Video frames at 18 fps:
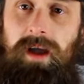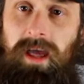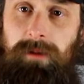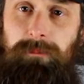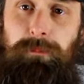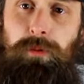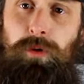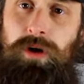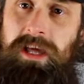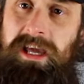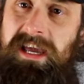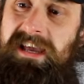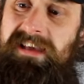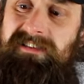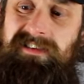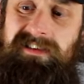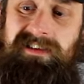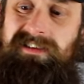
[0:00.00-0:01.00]
Again, pretty
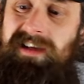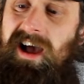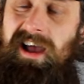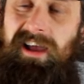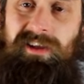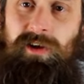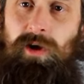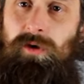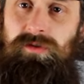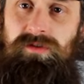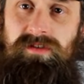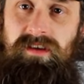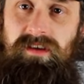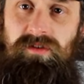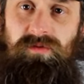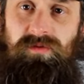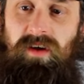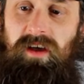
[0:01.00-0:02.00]
easy to diagnose
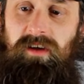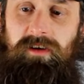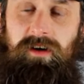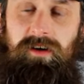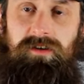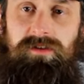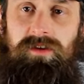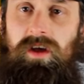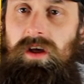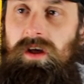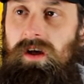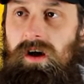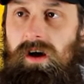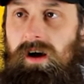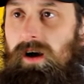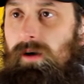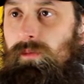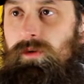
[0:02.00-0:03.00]
these failures.
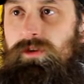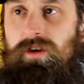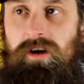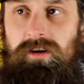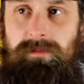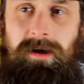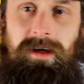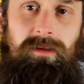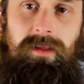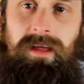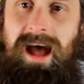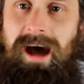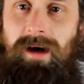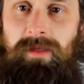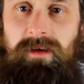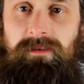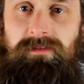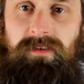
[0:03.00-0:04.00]
We talked about
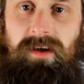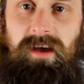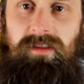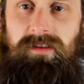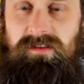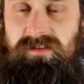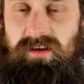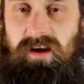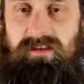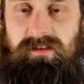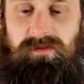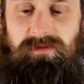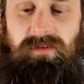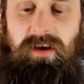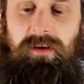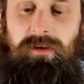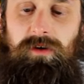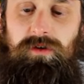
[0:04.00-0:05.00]
how they fail, the signs of
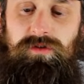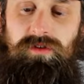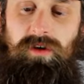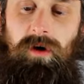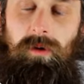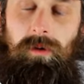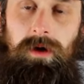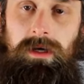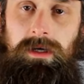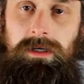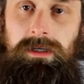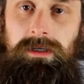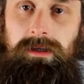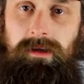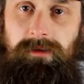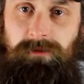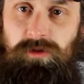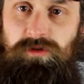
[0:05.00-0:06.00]
failure. So
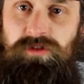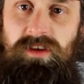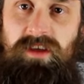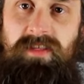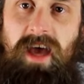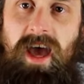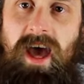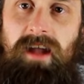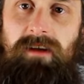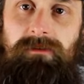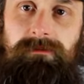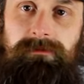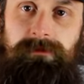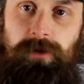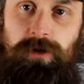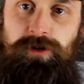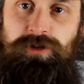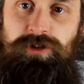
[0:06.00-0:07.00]
if you see that,
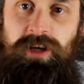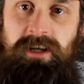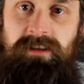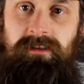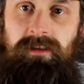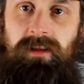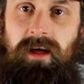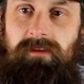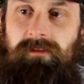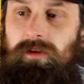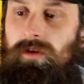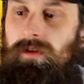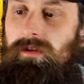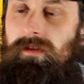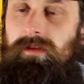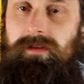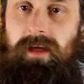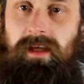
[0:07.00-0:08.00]
first check the level,
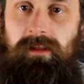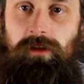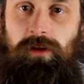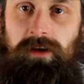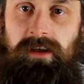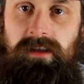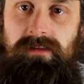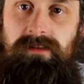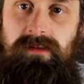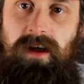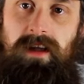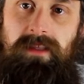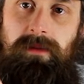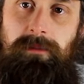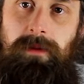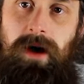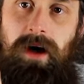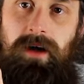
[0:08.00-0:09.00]
then look inside
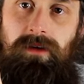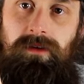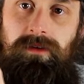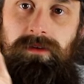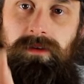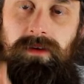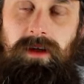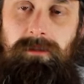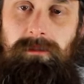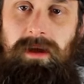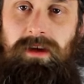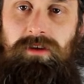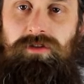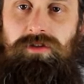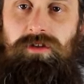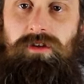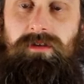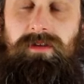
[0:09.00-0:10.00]
the bottle and make
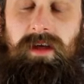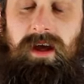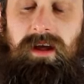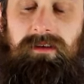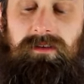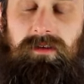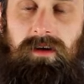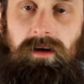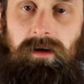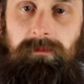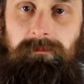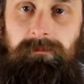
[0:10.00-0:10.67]
sure that